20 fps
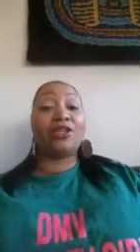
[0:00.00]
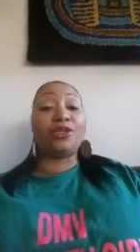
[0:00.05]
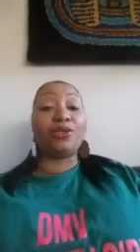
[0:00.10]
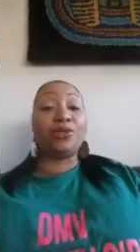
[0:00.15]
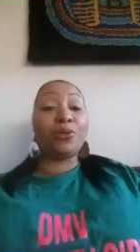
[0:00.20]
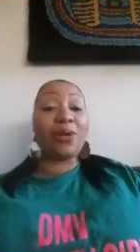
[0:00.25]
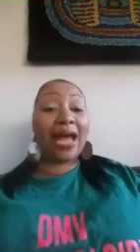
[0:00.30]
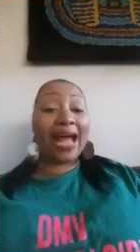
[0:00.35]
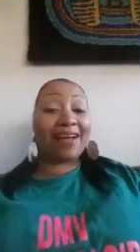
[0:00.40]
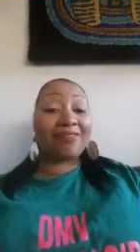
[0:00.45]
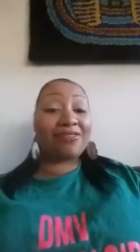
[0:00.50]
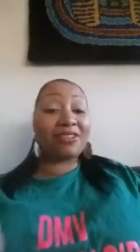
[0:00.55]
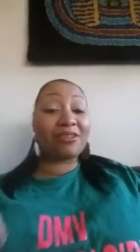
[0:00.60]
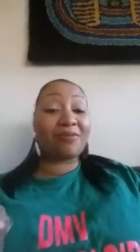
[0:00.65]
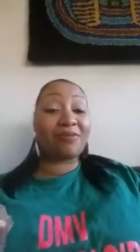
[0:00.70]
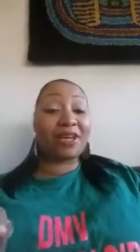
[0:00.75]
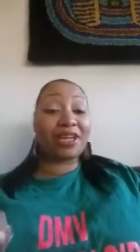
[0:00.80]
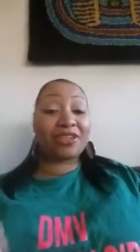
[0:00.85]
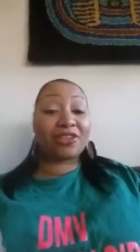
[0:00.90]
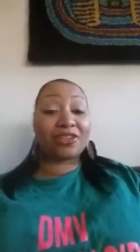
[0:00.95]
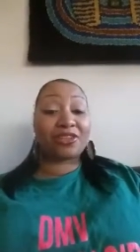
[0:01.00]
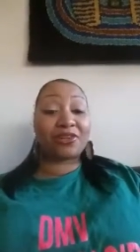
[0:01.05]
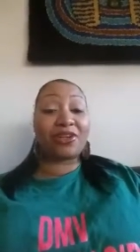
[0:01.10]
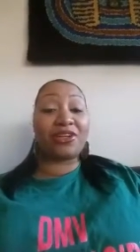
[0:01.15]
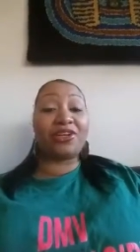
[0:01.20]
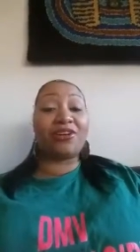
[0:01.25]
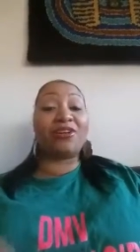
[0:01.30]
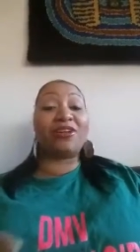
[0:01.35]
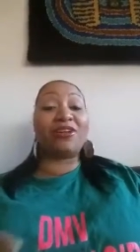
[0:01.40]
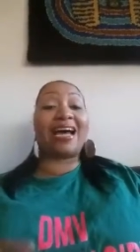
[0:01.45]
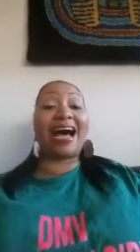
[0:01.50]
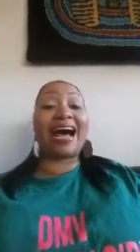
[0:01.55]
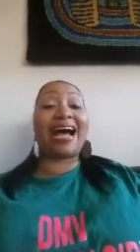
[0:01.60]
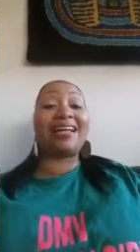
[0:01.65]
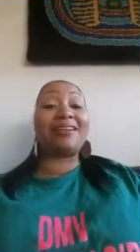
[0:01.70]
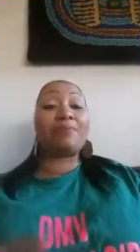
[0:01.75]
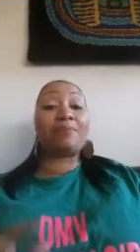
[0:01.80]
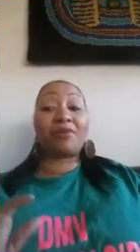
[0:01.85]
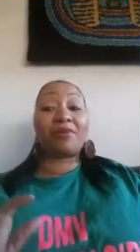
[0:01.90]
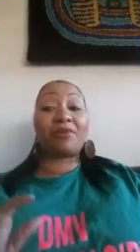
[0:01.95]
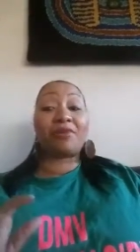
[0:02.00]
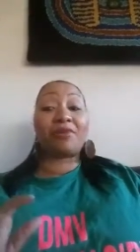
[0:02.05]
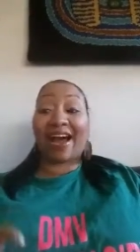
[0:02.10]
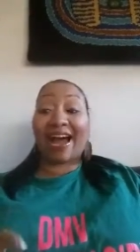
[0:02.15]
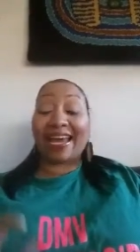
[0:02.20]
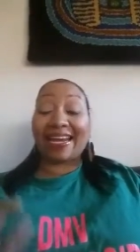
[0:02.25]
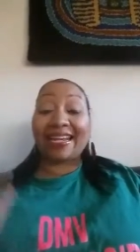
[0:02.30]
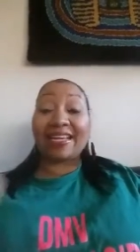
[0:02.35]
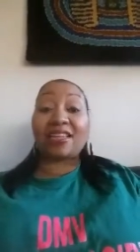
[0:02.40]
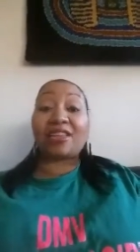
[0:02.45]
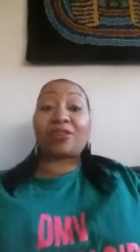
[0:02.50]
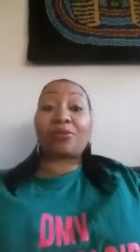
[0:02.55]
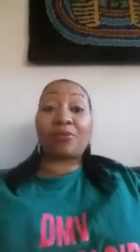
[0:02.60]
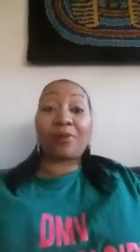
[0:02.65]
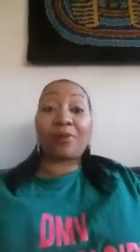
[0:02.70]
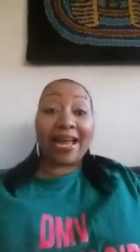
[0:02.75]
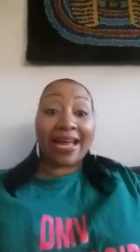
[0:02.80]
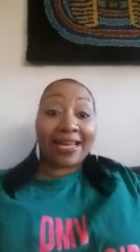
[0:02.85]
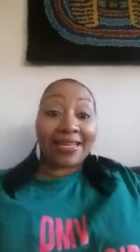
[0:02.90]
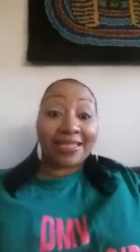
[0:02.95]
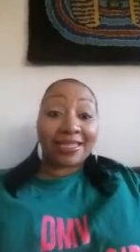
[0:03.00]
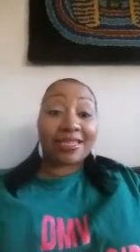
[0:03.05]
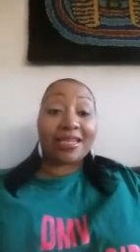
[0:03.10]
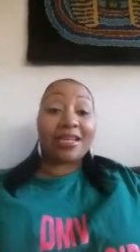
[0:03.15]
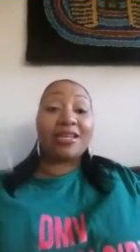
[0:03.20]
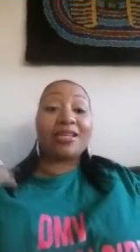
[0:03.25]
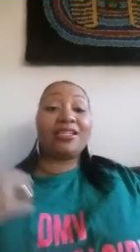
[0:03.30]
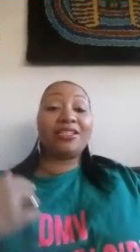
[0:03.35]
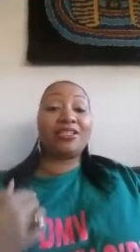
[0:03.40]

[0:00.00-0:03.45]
you have to make sure you're not providing threats